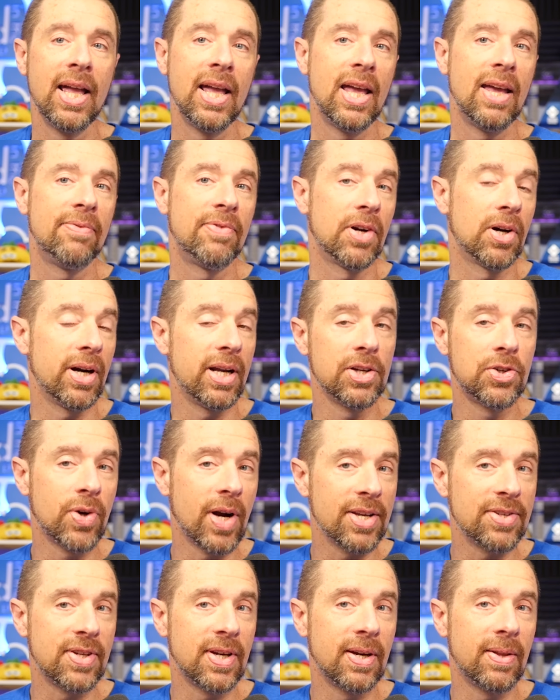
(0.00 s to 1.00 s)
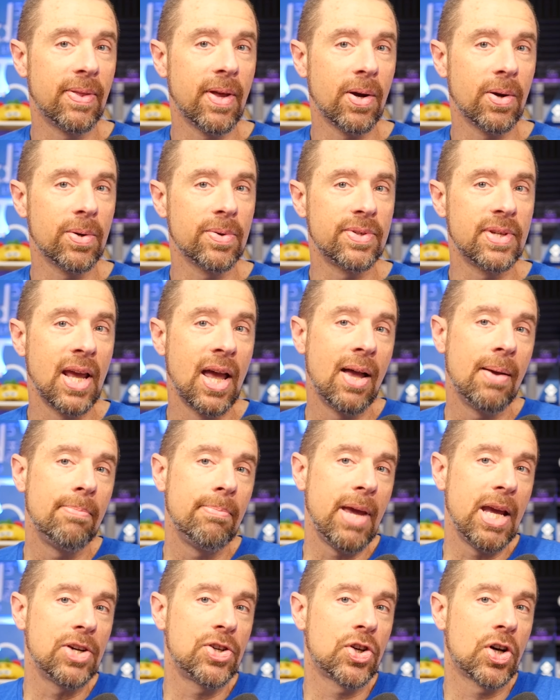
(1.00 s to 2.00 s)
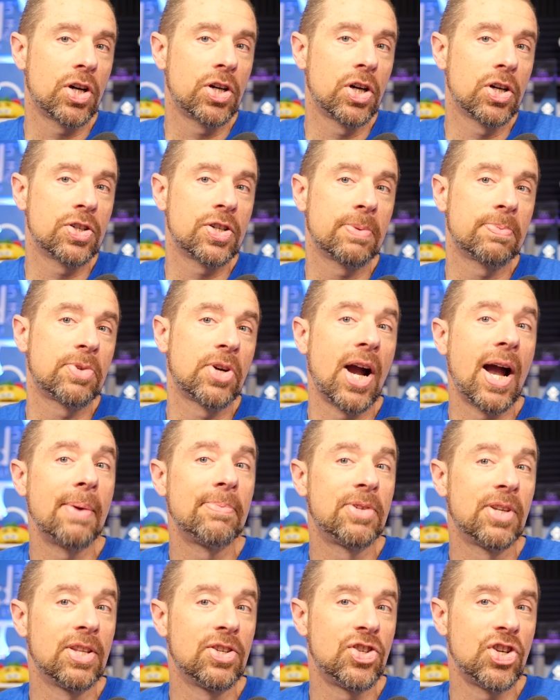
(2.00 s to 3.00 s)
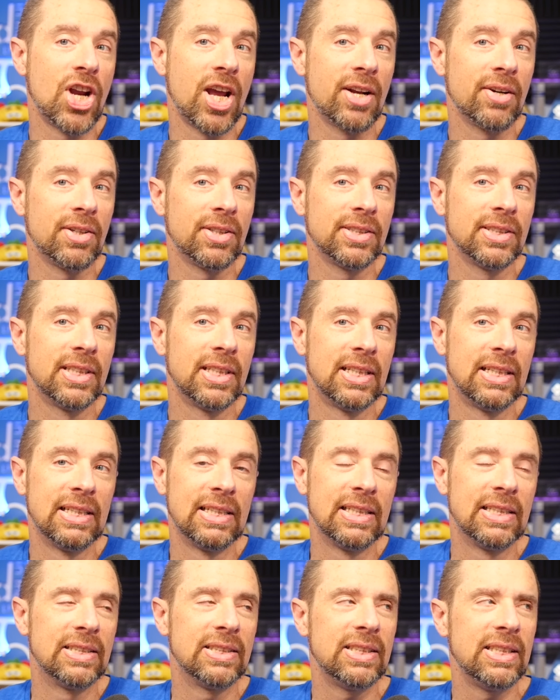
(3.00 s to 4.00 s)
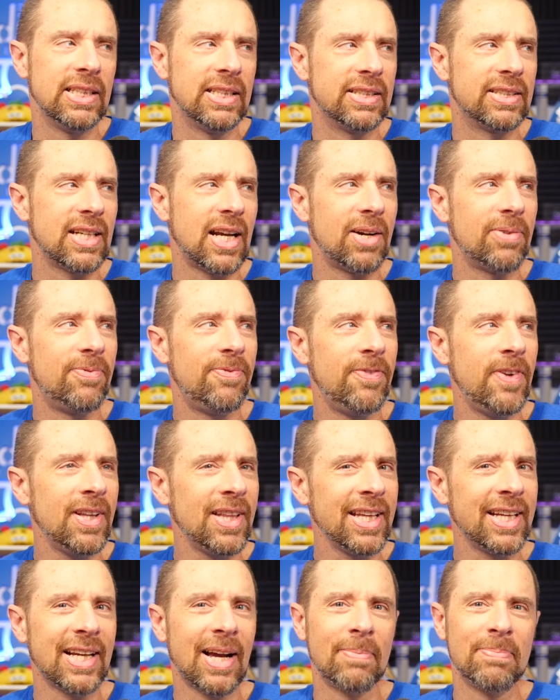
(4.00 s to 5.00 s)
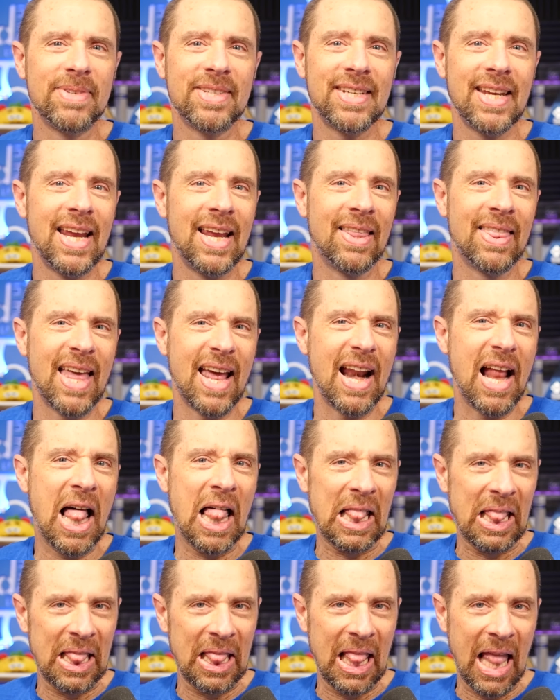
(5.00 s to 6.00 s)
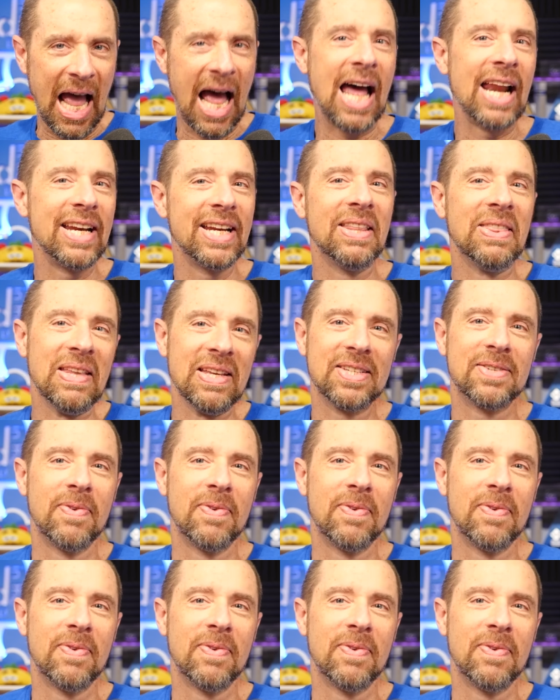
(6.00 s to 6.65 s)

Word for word: If you're interested in those, make sure you're subscribed to the channel. Geez, I feel like I'm saying that a lot in this